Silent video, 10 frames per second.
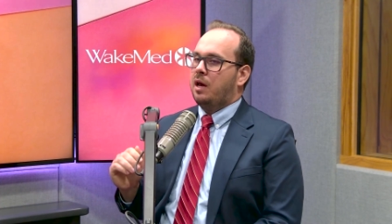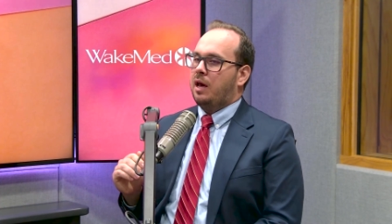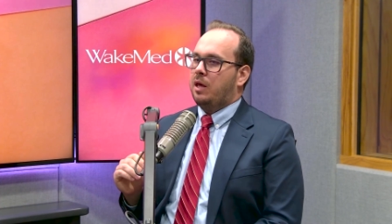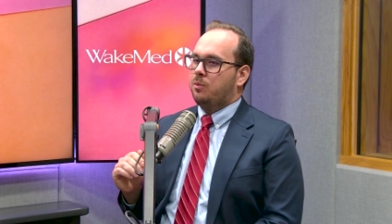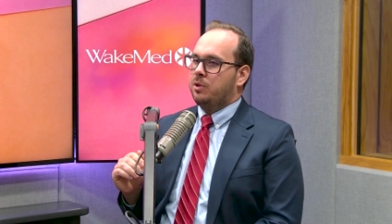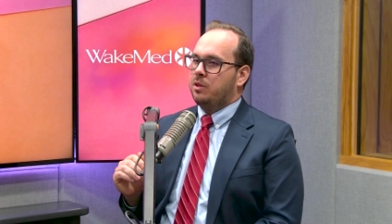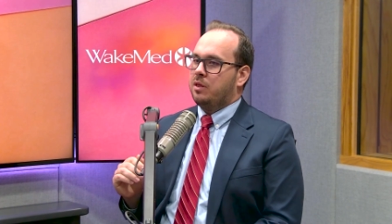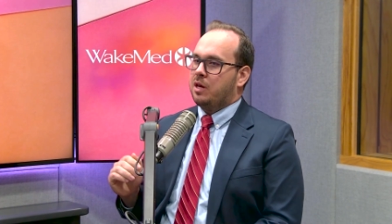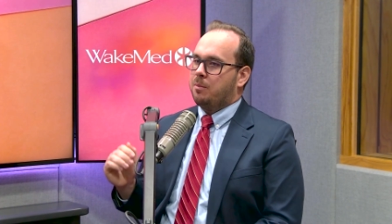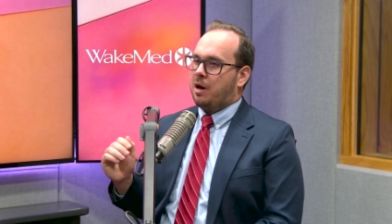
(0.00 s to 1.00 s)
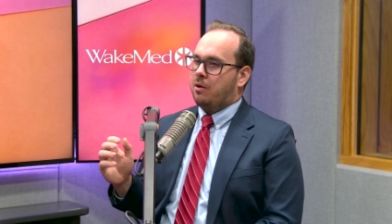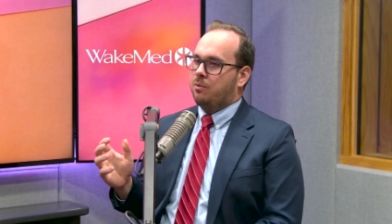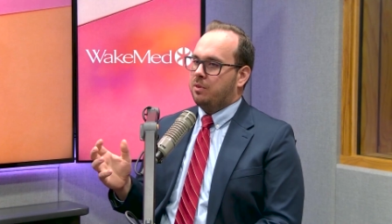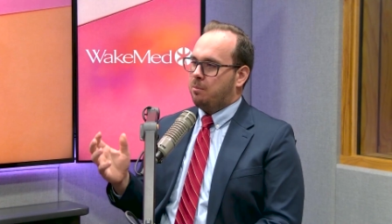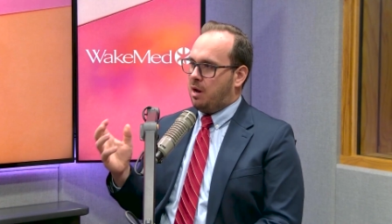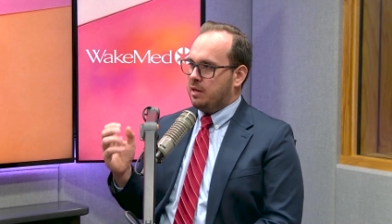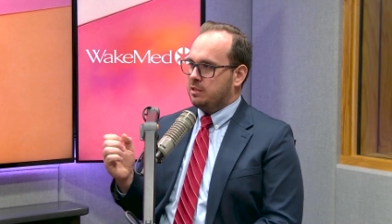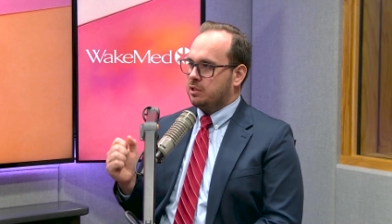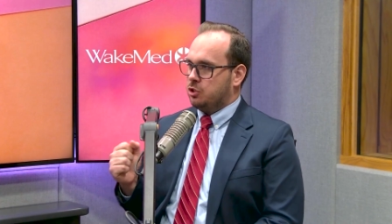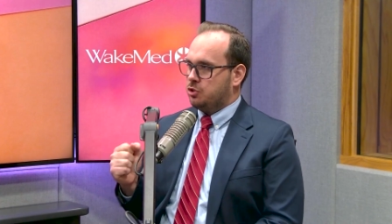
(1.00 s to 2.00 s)
And when you think about when the
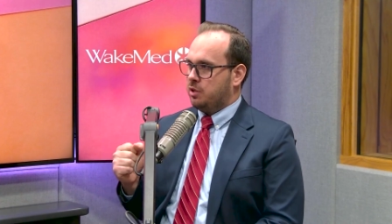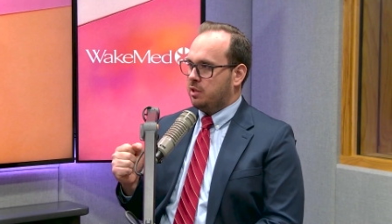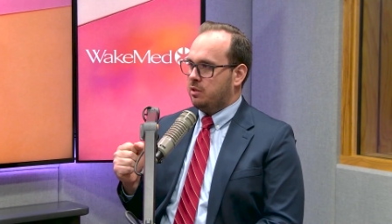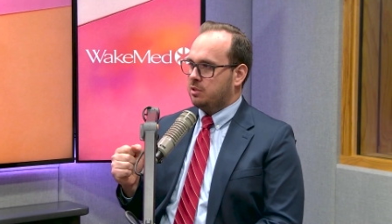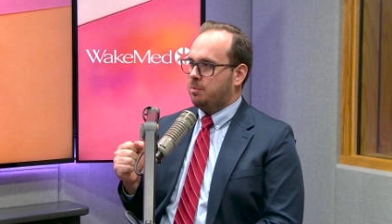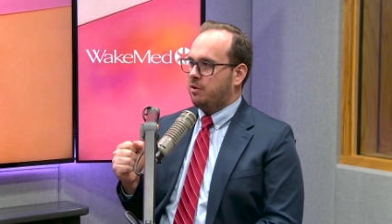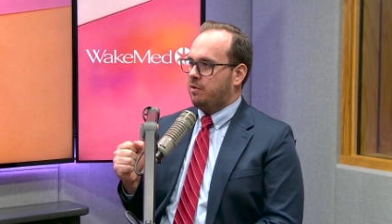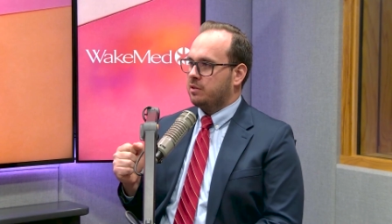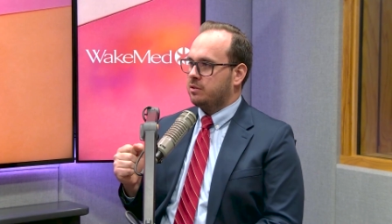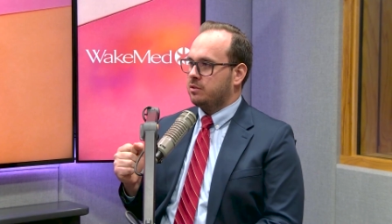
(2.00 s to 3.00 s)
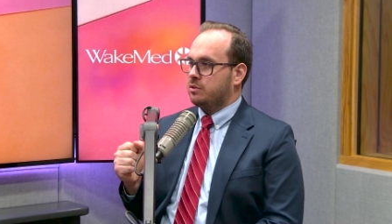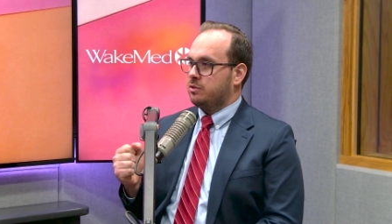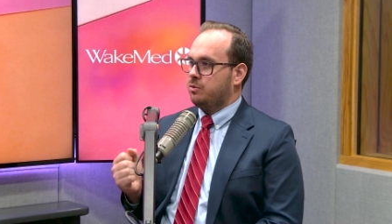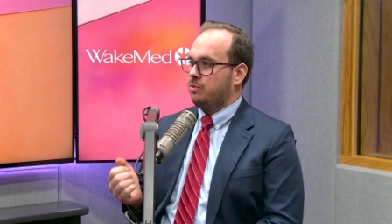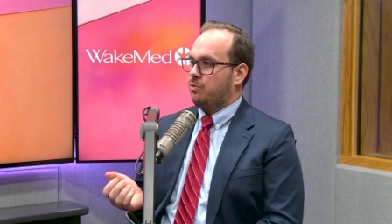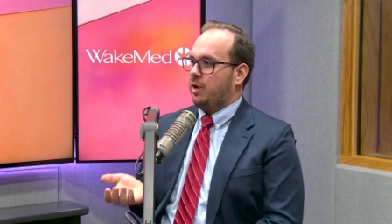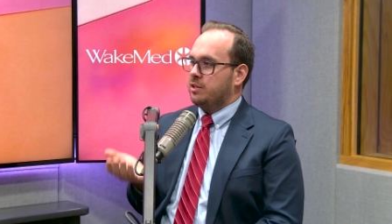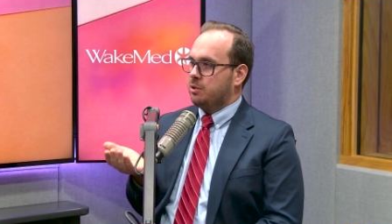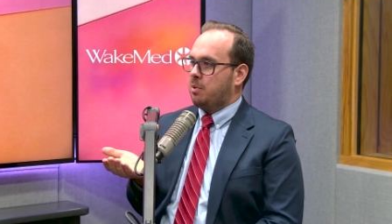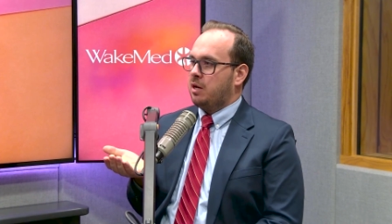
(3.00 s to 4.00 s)
body's constricting those blood vessels to
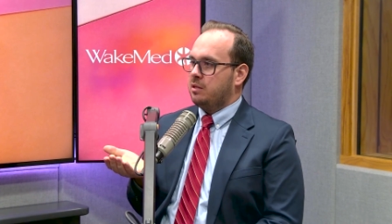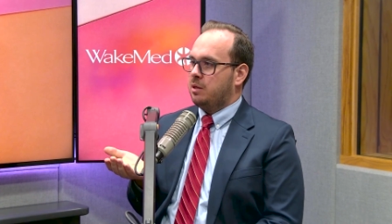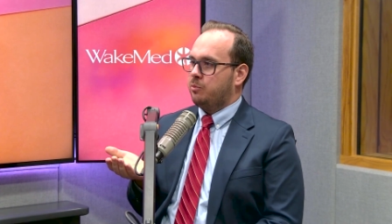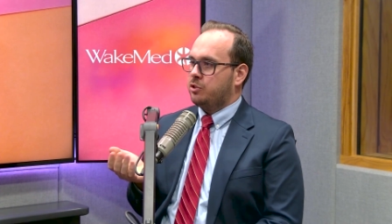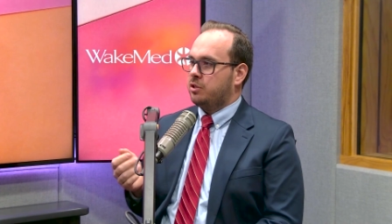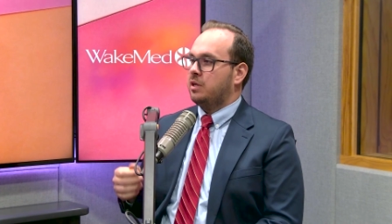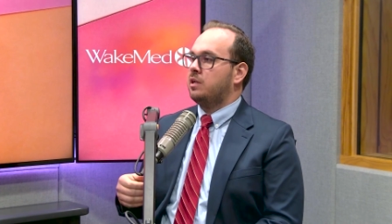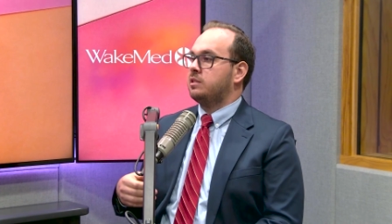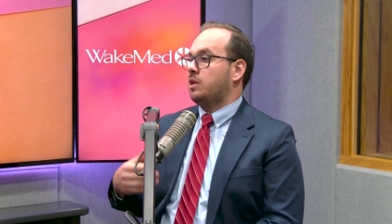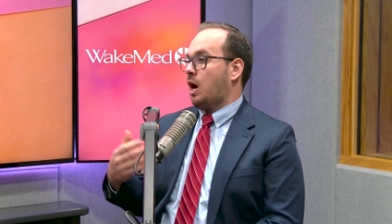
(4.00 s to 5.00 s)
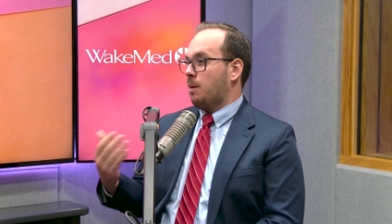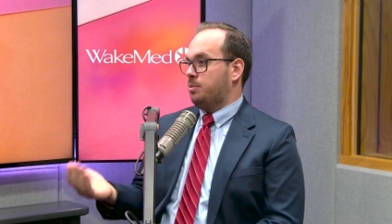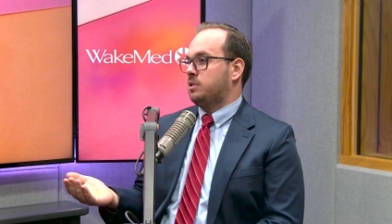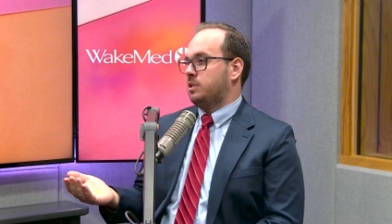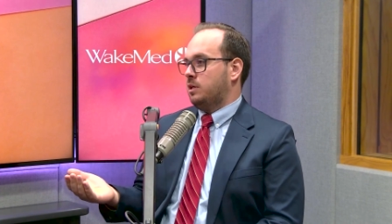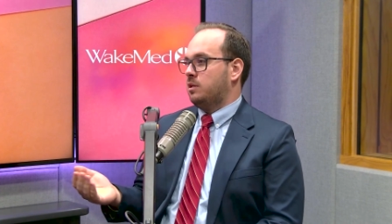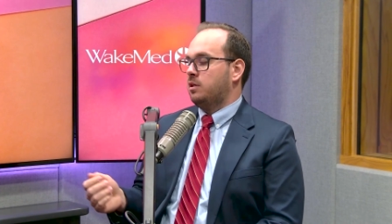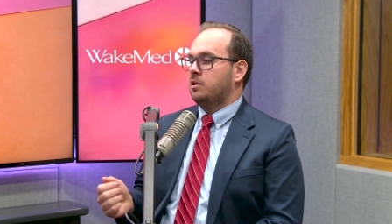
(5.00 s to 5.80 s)
raise your body temperature, it does the opposite.